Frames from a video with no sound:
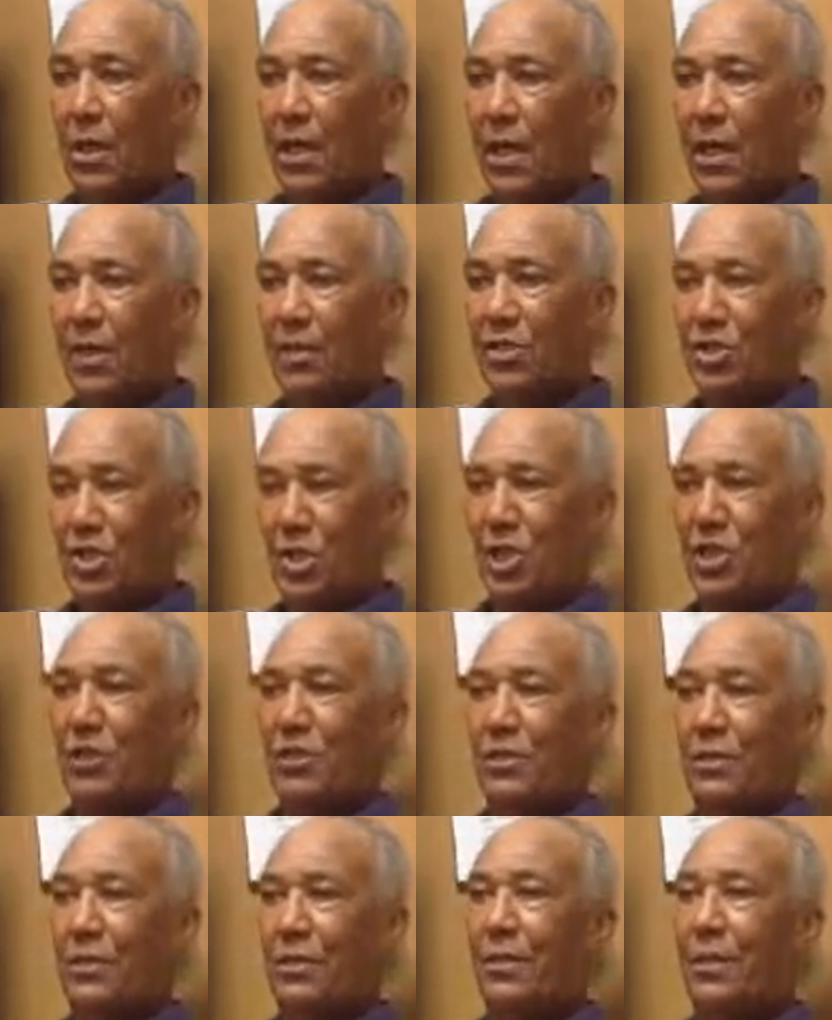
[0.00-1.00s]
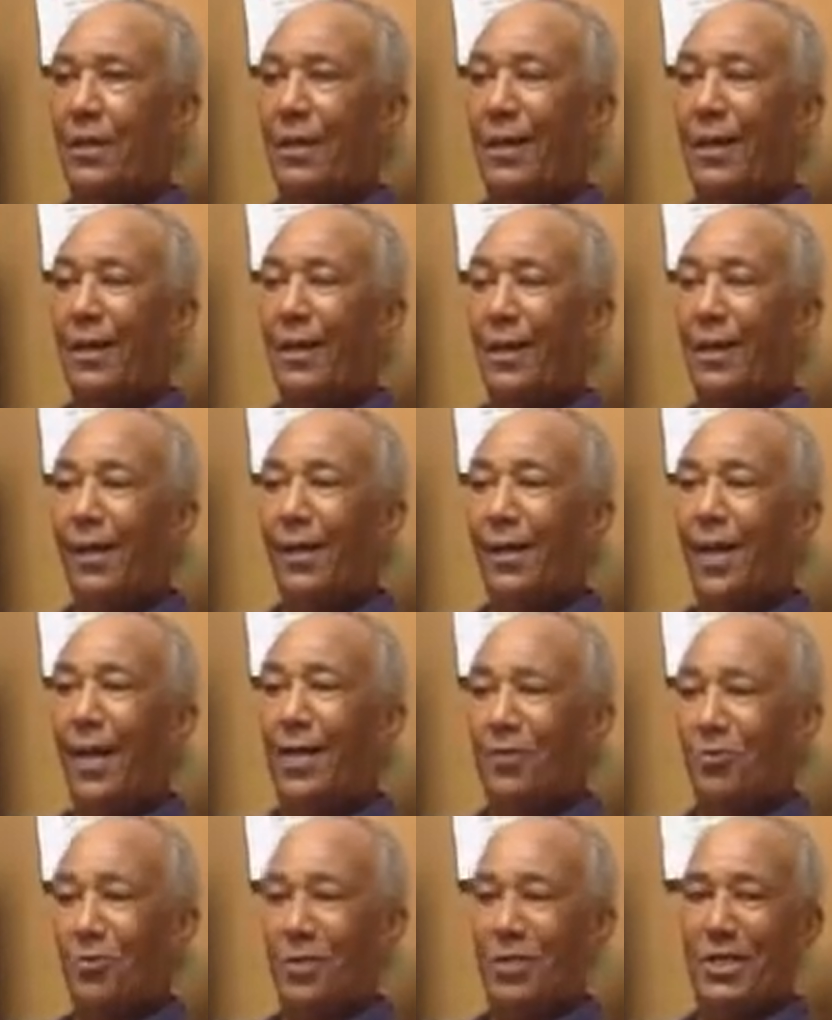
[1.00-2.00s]
and since
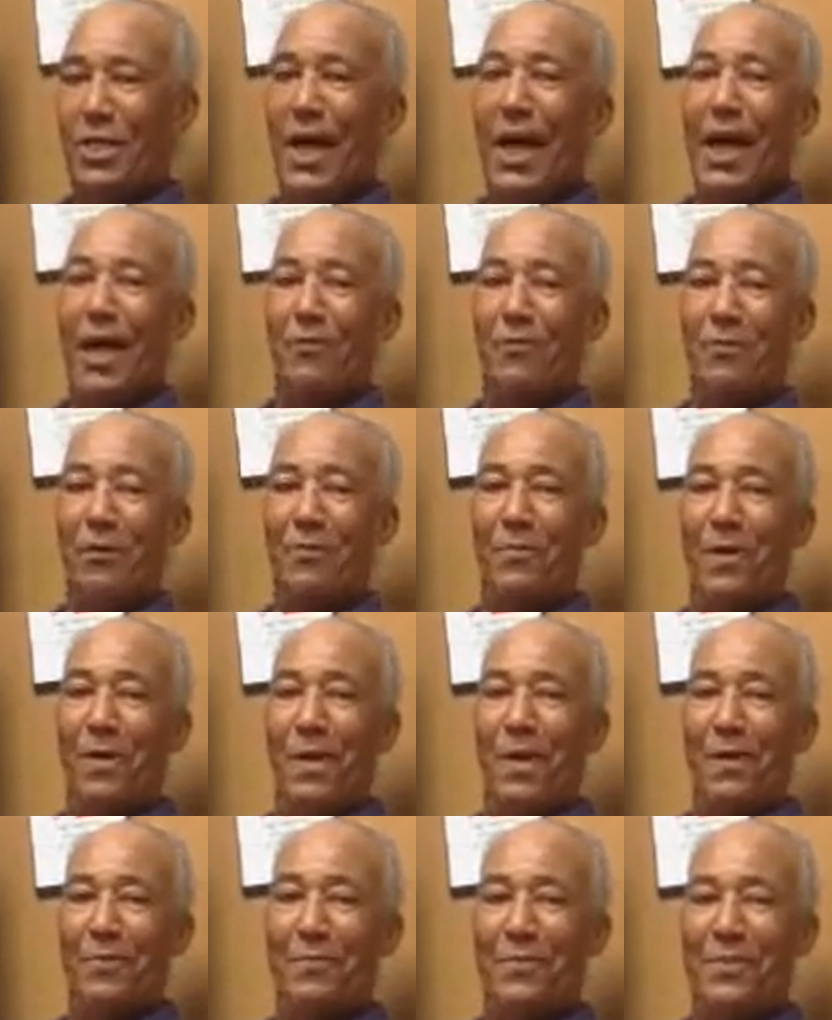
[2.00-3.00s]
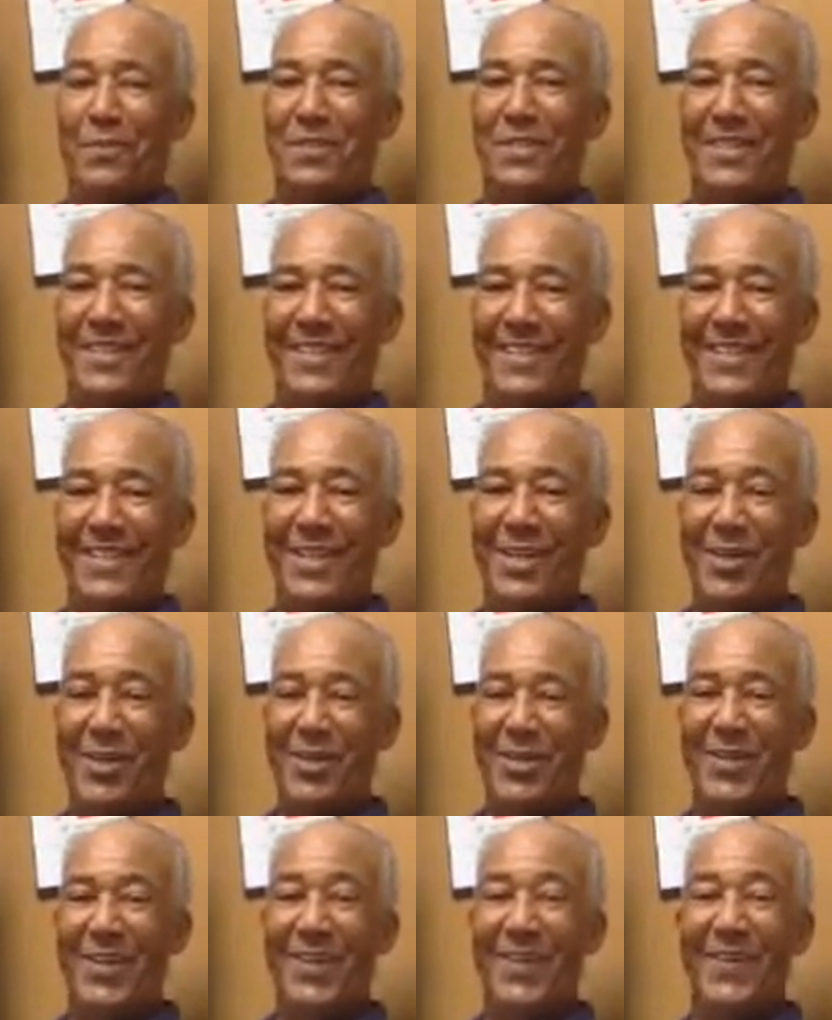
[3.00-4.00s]
has retired from being a physician here
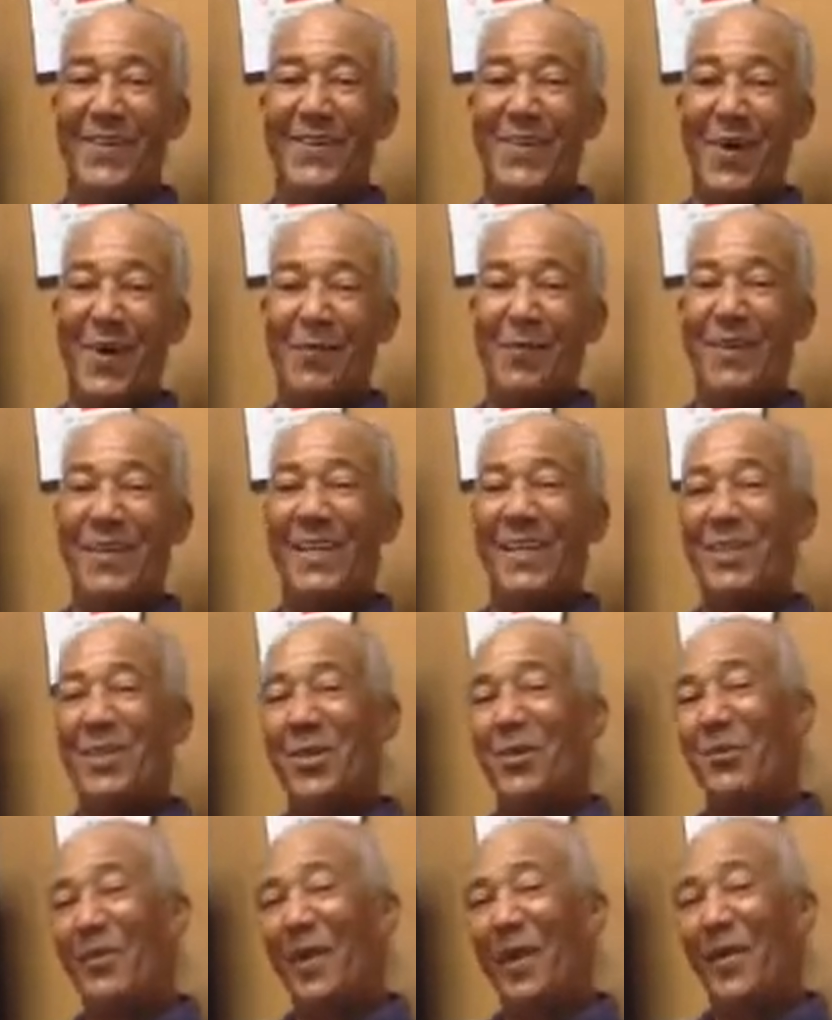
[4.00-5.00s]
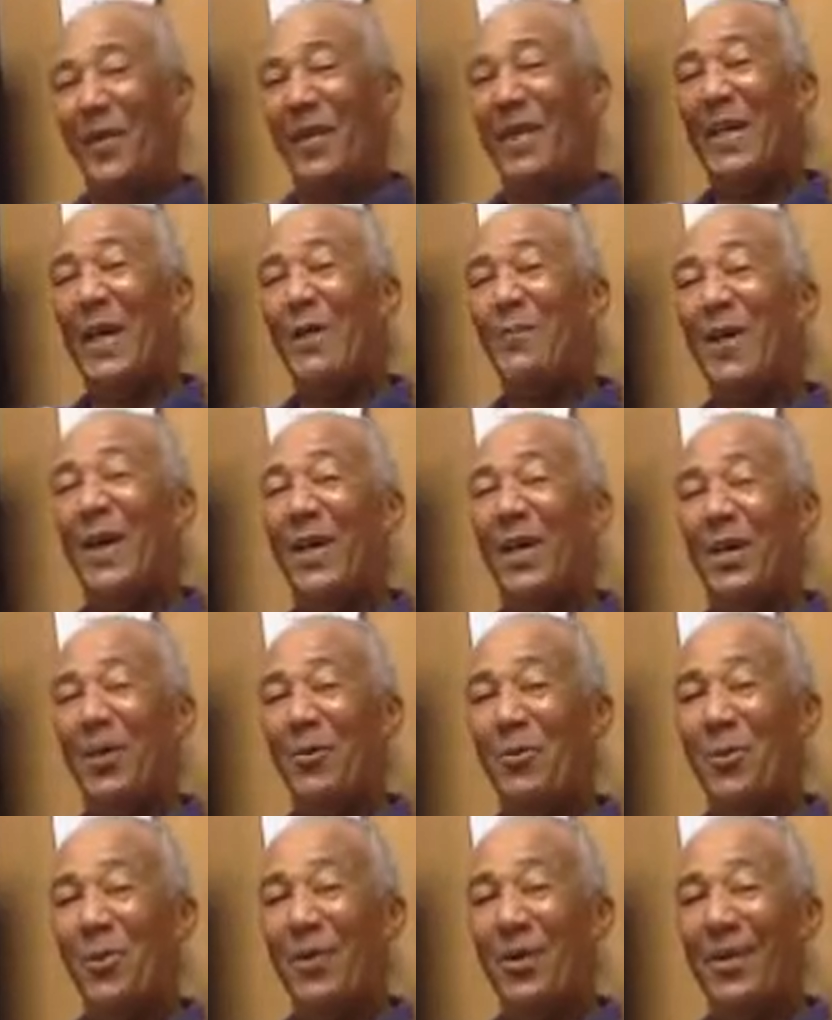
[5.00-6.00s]
in Tarver and Edgecombe County. He came back here
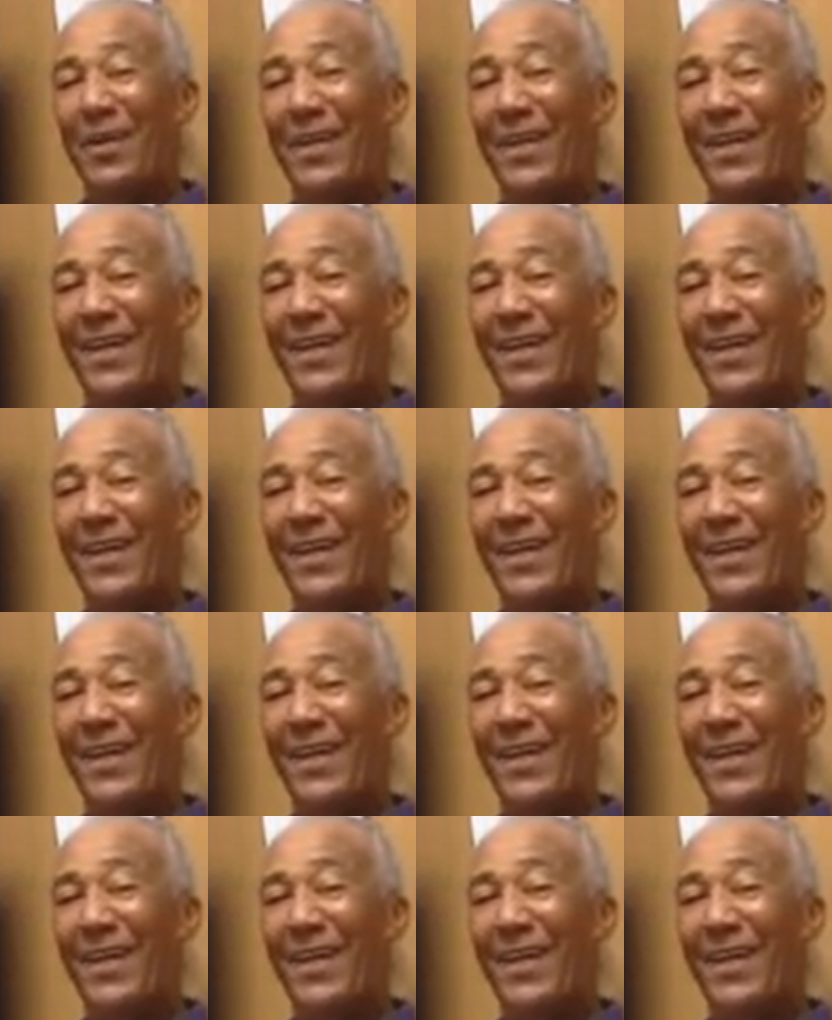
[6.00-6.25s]
to work.